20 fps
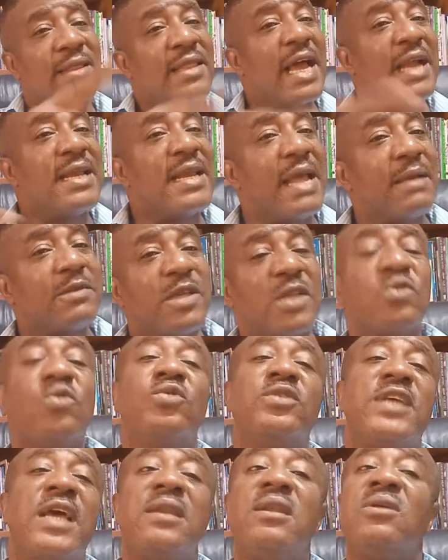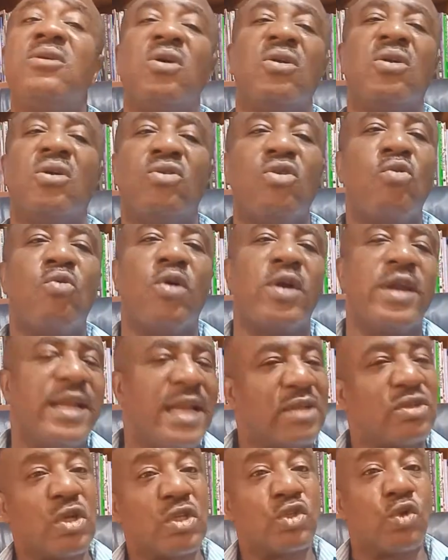that next person will tell you, no, don't worry,
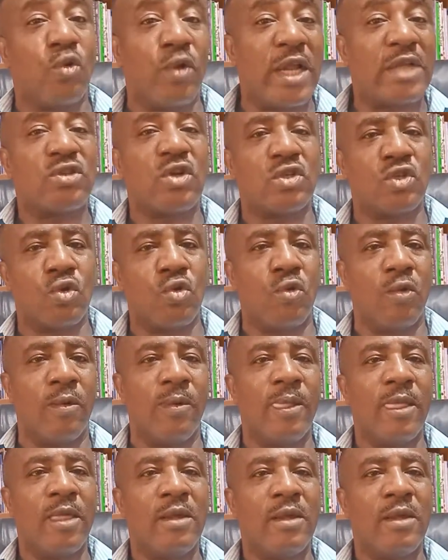let us go, let us go.